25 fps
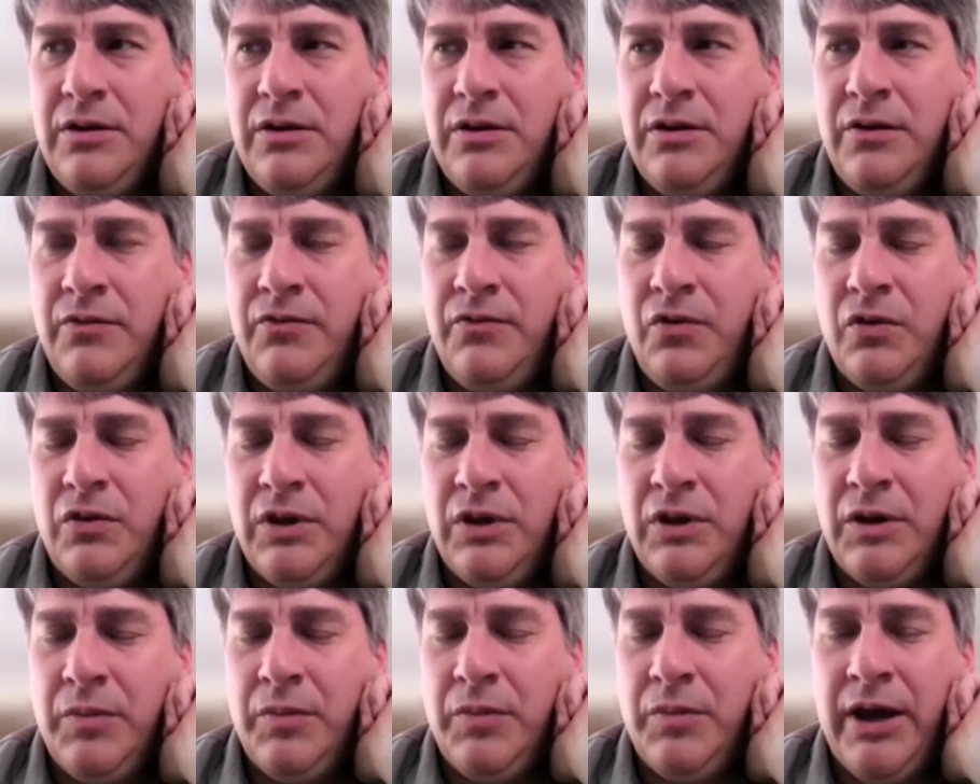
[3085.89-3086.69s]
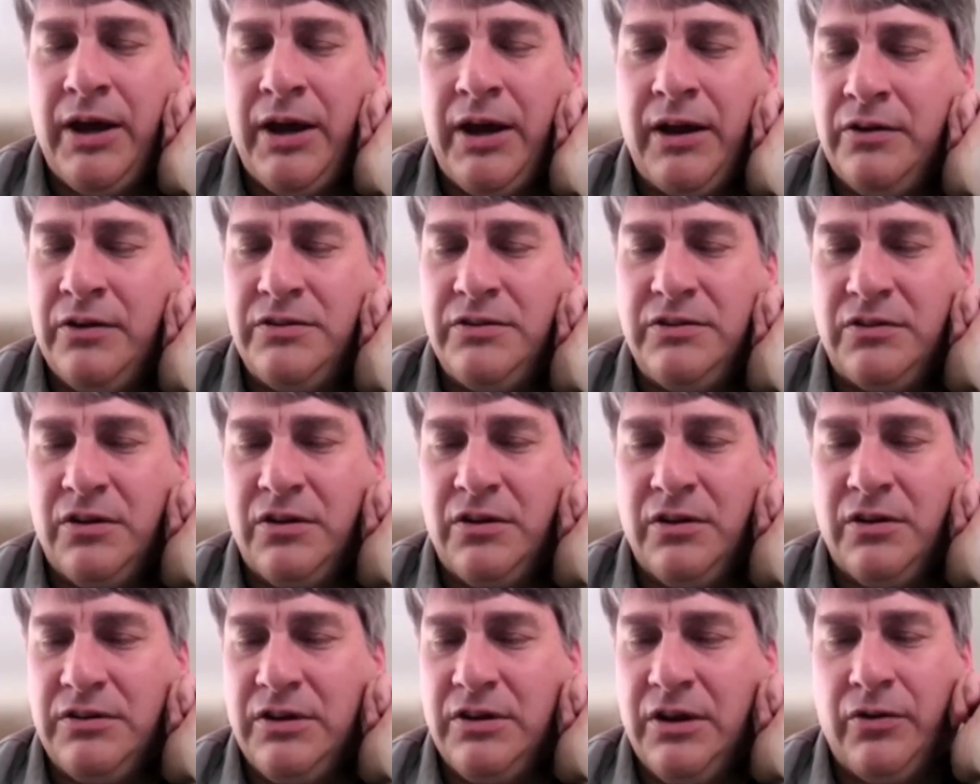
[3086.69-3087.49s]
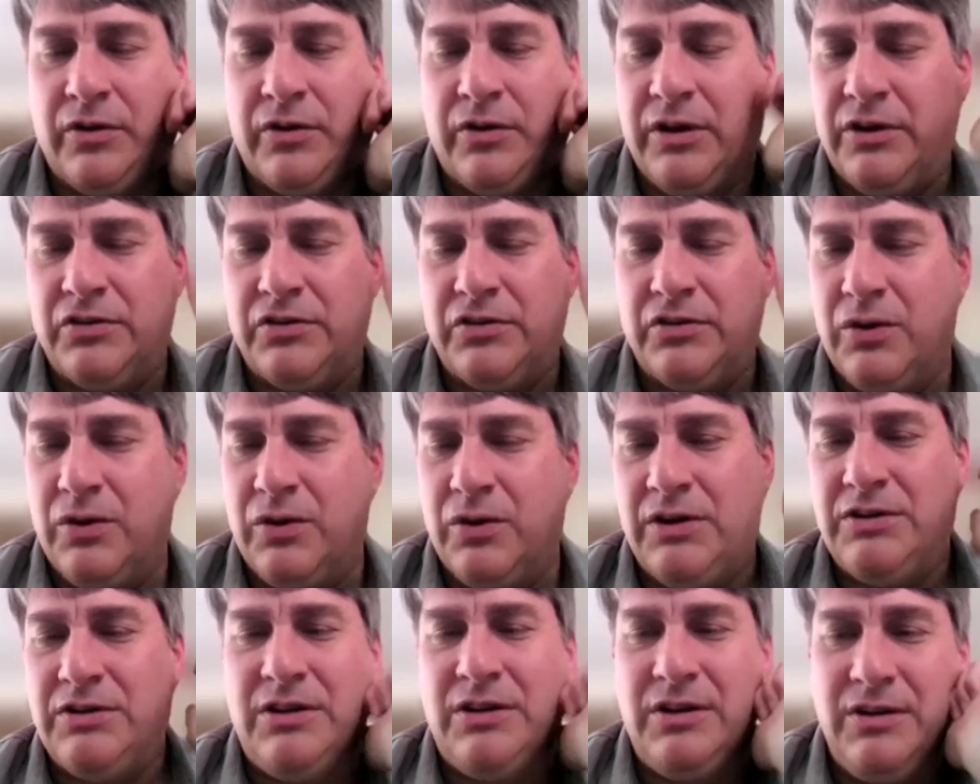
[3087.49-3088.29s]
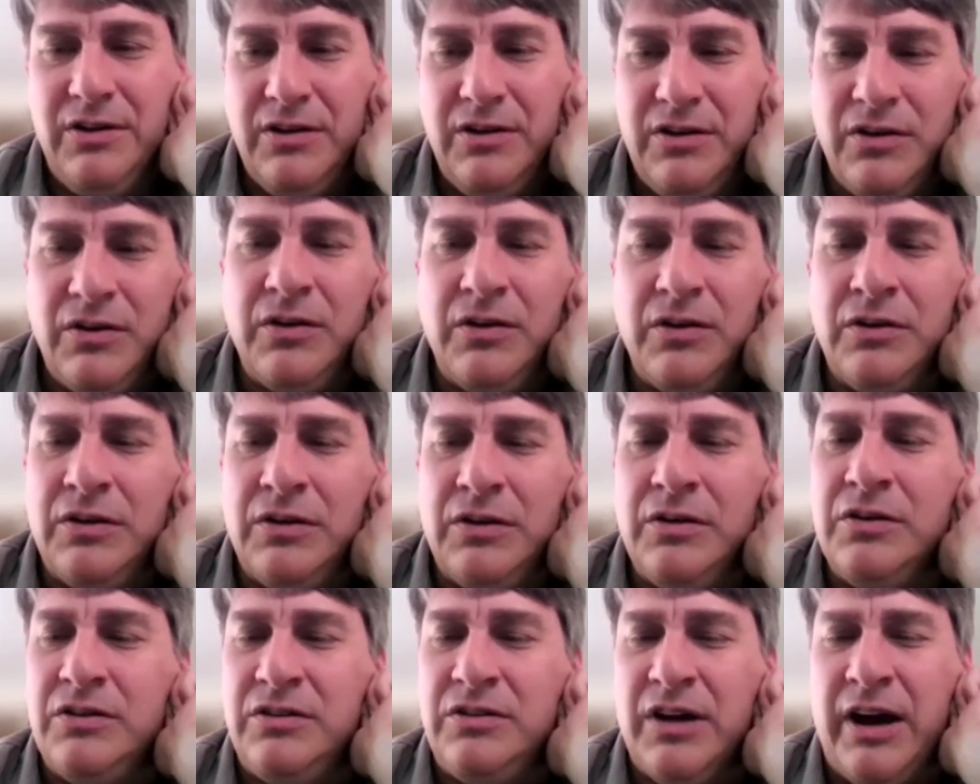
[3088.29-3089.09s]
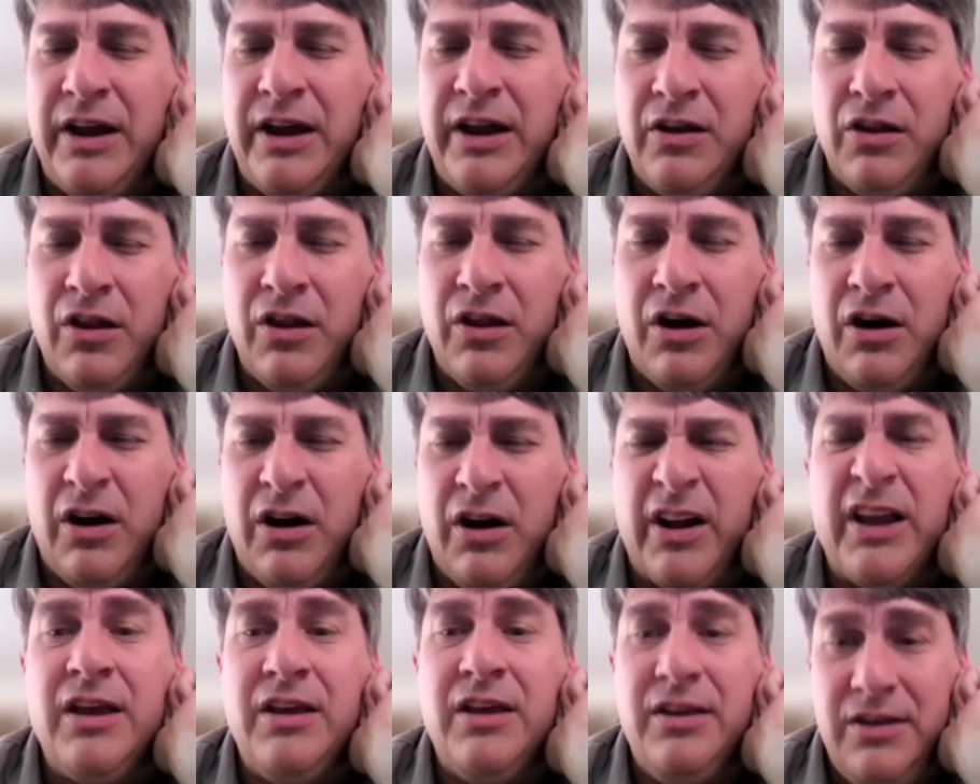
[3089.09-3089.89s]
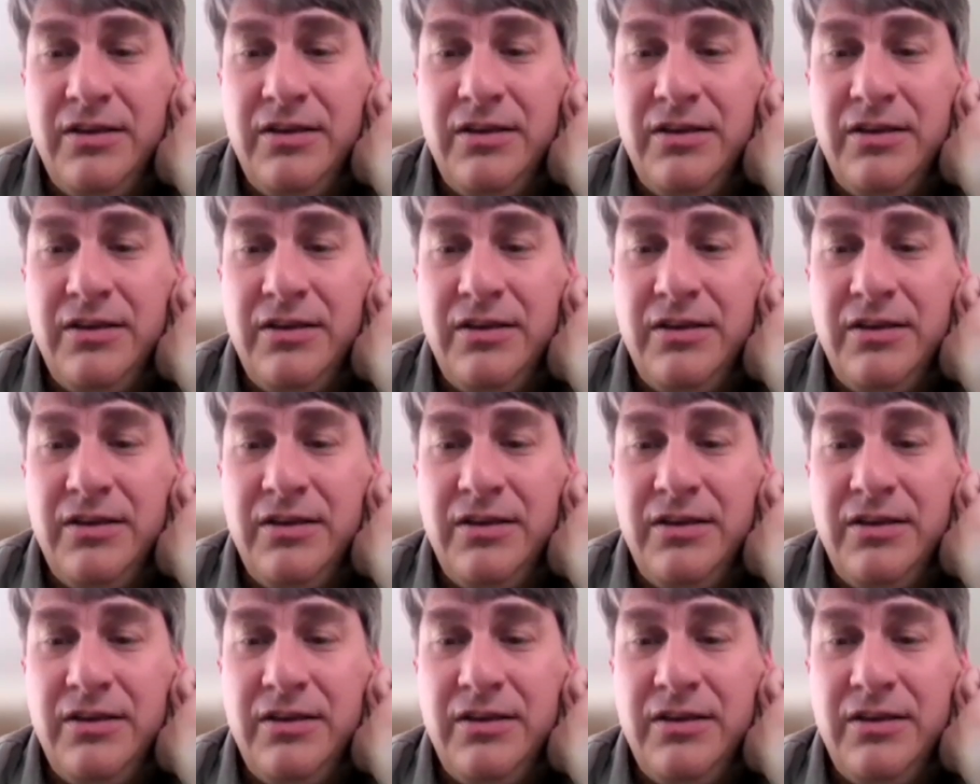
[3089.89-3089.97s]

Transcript: if you think back, and this is going to sound kind of strange, the dialogue,